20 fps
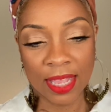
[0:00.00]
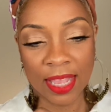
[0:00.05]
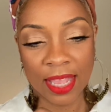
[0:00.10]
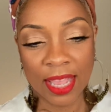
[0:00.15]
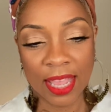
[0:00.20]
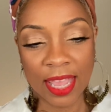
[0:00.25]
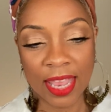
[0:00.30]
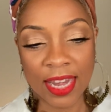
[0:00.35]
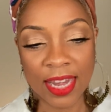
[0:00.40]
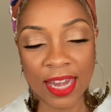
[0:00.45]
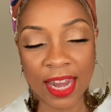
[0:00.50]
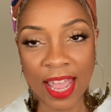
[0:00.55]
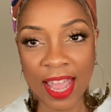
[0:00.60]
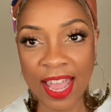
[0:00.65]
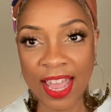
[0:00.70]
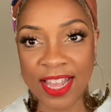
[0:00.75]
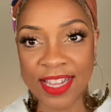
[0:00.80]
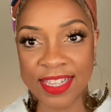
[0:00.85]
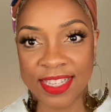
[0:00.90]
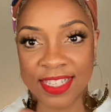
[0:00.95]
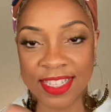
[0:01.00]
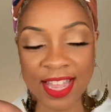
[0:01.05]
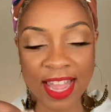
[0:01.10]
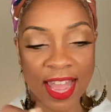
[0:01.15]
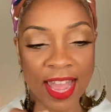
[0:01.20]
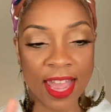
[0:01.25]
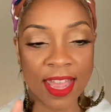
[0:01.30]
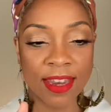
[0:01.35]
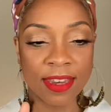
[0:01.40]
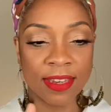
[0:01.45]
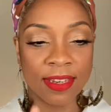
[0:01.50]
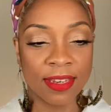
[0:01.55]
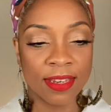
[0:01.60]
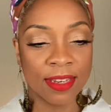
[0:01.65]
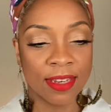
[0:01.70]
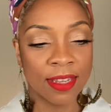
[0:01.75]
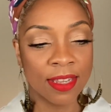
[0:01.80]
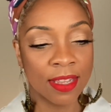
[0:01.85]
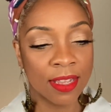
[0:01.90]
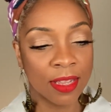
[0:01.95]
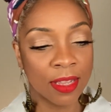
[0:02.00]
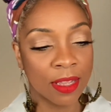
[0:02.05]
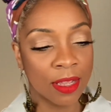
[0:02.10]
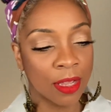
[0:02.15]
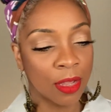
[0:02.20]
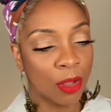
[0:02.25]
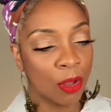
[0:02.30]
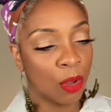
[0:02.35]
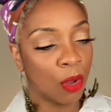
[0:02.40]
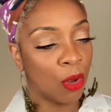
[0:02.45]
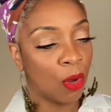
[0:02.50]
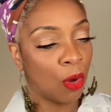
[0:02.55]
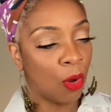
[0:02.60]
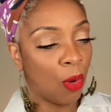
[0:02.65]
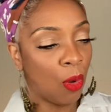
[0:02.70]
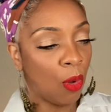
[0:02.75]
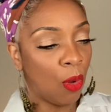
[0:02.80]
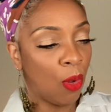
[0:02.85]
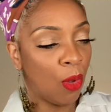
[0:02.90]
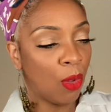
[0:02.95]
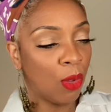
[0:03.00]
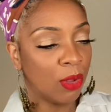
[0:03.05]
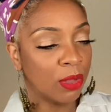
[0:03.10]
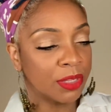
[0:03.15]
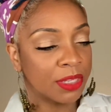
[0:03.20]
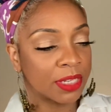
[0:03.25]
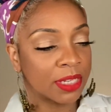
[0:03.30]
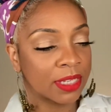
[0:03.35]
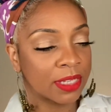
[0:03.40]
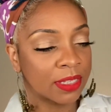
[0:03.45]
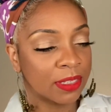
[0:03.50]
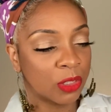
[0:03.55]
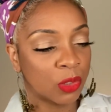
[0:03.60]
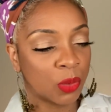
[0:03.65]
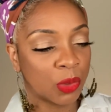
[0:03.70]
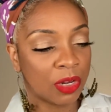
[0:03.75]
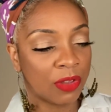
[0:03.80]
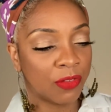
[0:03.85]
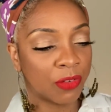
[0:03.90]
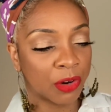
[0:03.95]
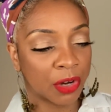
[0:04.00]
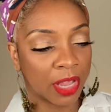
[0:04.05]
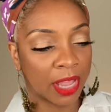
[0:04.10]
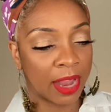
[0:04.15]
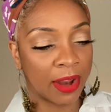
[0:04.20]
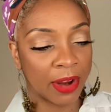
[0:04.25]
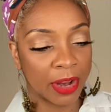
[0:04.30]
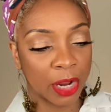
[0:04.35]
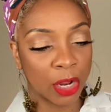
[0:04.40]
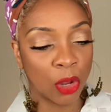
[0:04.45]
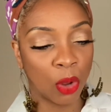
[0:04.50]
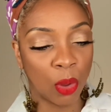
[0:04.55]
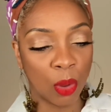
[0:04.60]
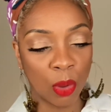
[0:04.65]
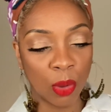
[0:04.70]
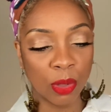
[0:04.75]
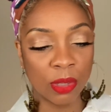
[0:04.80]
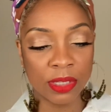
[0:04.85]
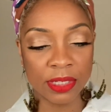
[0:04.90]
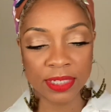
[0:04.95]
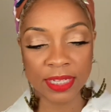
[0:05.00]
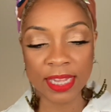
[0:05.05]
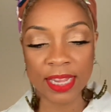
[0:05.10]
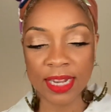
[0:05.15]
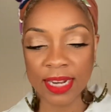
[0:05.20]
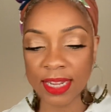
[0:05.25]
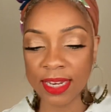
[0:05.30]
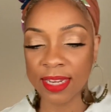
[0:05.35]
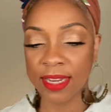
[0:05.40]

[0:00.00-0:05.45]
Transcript: And it has that gold 24 karat gold in it.